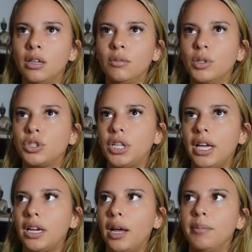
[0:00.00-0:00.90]
well,
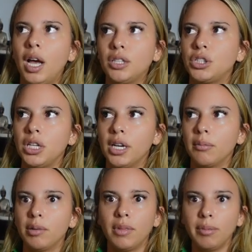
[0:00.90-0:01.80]
shit, I'm not cheating,
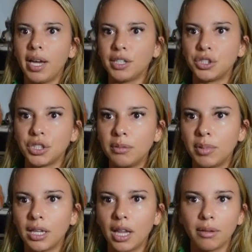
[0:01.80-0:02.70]
but maybe I should
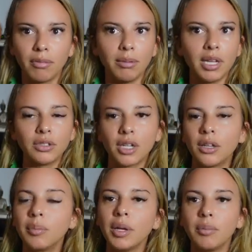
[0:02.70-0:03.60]
be. Like, maybe there's
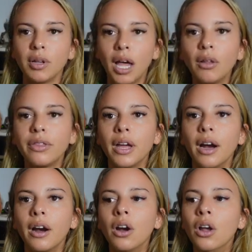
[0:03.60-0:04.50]
other people out
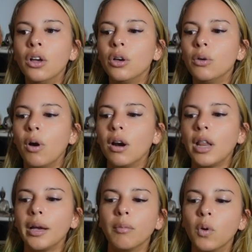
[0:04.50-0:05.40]
there who are
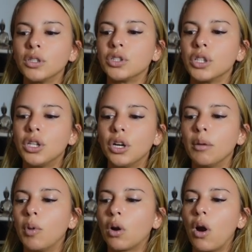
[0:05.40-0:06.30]
like more secure,
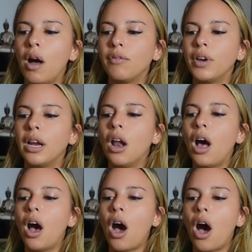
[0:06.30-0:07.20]
more confident,
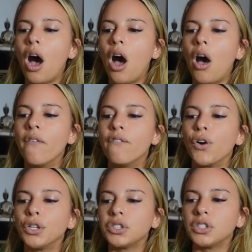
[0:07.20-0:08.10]

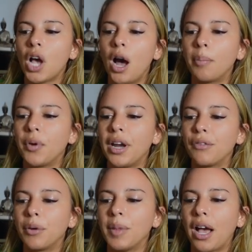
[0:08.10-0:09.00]
versus operating
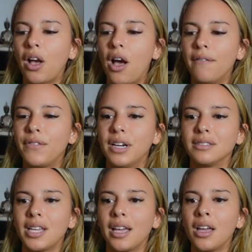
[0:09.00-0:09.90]
from that
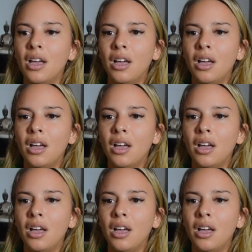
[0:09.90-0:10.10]
confidence. Like,